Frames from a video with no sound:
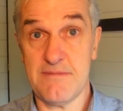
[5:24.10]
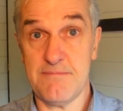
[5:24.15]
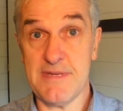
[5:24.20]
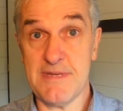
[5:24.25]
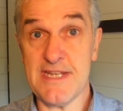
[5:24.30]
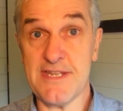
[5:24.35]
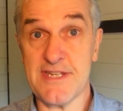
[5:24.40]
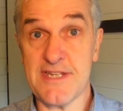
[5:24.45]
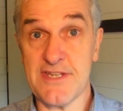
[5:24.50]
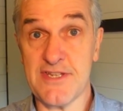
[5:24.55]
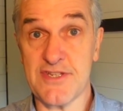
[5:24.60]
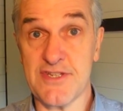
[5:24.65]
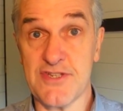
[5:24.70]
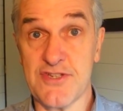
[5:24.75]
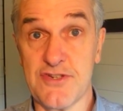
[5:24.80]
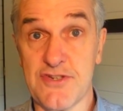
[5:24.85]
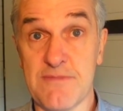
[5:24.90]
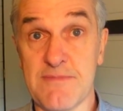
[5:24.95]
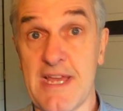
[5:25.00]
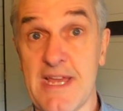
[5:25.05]
Many teachers
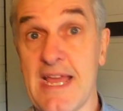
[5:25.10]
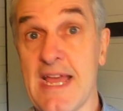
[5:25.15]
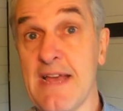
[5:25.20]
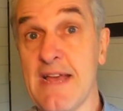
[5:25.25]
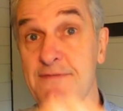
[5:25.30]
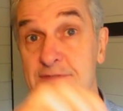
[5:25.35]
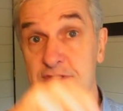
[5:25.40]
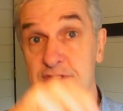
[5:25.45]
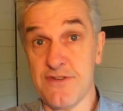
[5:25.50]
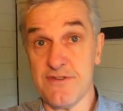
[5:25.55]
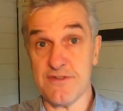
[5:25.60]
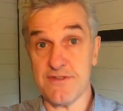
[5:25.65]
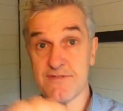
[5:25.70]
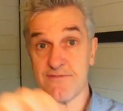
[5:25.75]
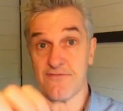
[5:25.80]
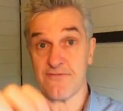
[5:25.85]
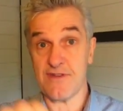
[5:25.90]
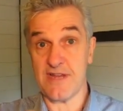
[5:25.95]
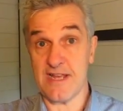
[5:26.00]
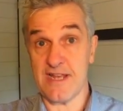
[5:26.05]
assume they have to use
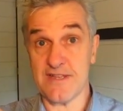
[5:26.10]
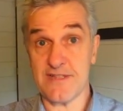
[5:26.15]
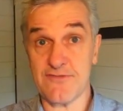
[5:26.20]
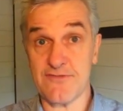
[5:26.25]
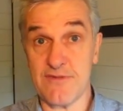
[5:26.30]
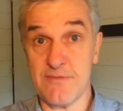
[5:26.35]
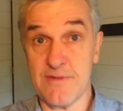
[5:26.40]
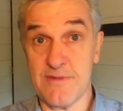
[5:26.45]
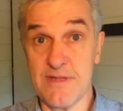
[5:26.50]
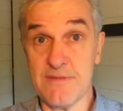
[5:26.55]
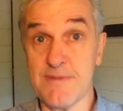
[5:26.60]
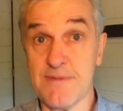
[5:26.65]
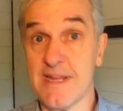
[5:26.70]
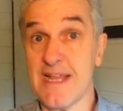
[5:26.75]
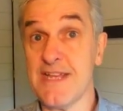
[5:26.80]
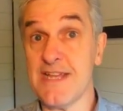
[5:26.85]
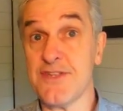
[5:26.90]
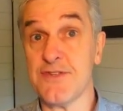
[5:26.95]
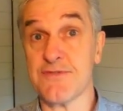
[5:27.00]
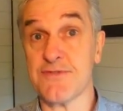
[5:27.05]
freehand scribbling,
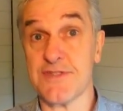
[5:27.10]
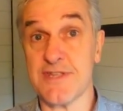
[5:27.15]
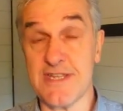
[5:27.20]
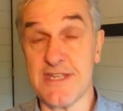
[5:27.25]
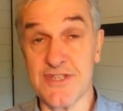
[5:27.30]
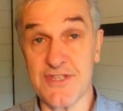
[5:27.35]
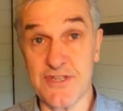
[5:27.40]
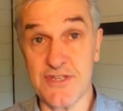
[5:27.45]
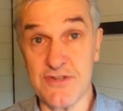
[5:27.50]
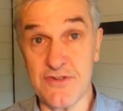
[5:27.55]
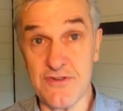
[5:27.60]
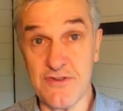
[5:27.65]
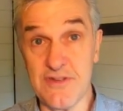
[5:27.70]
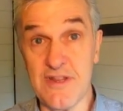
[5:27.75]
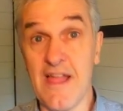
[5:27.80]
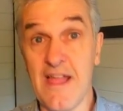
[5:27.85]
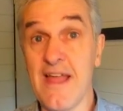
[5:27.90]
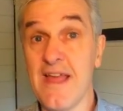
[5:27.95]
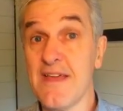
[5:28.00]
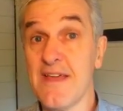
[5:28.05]
but as you'll see
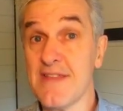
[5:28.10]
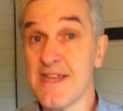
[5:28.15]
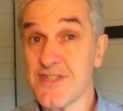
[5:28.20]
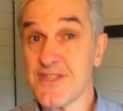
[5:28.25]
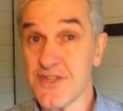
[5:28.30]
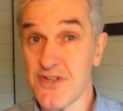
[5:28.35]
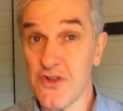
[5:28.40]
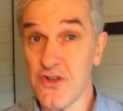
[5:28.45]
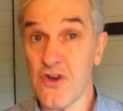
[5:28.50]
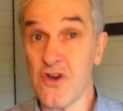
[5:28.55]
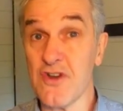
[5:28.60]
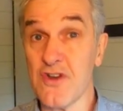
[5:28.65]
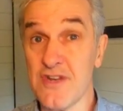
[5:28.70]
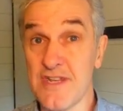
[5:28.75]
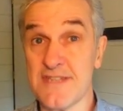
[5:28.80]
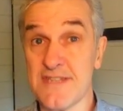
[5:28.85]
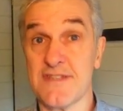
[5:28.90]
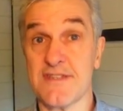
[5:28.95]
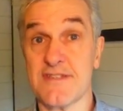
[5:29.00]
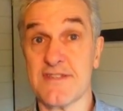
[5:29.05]
soon, that's not
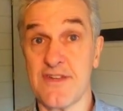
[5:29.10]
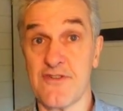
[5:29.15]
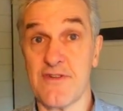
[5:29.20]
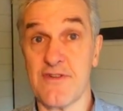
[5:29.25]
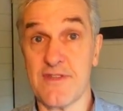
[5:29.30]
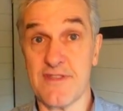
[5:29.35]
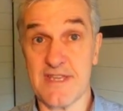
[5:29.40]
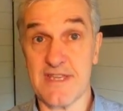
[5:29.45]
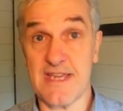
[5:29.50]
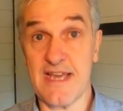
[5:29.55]
necessarily the